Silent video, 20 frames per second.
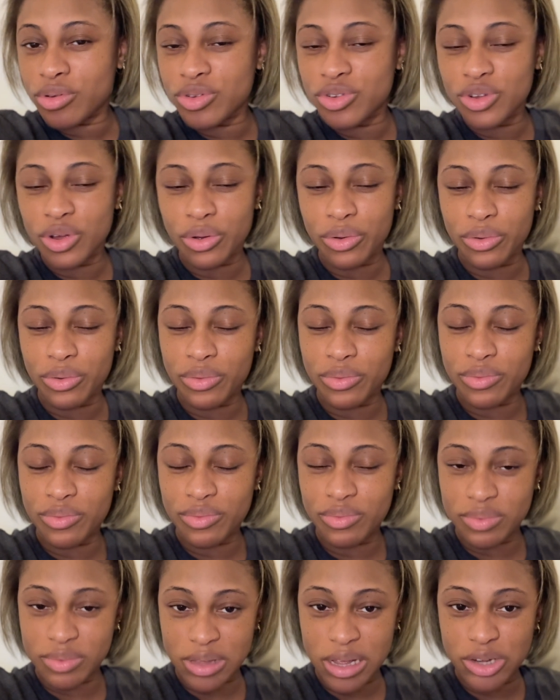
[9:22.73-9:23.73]
So
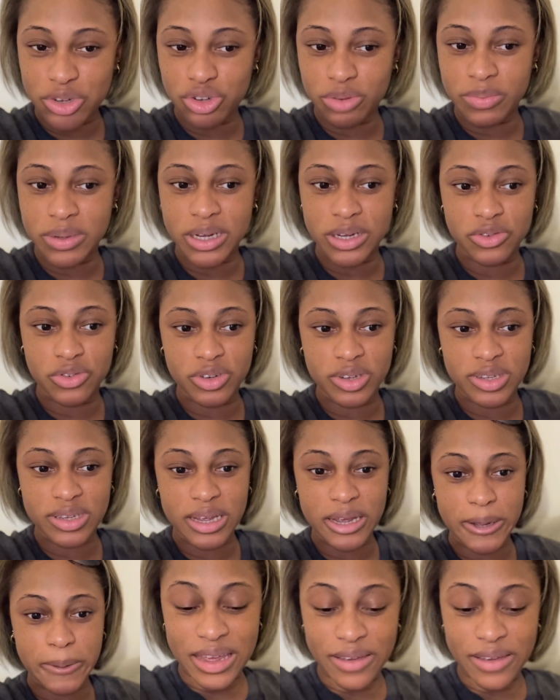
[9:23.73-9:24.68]
that should be interesting.